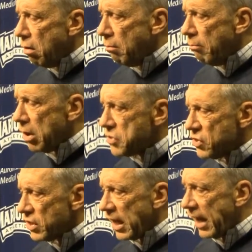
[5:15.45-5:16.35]
Buzz
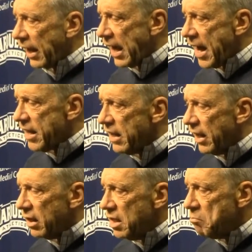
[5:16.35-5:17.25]
is the kind of guy
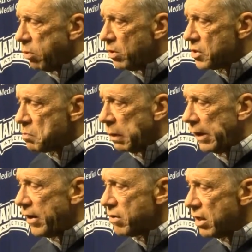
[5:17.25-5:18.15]
that he puts
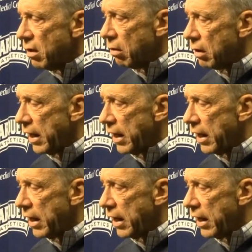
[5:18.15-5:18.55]
player, you know,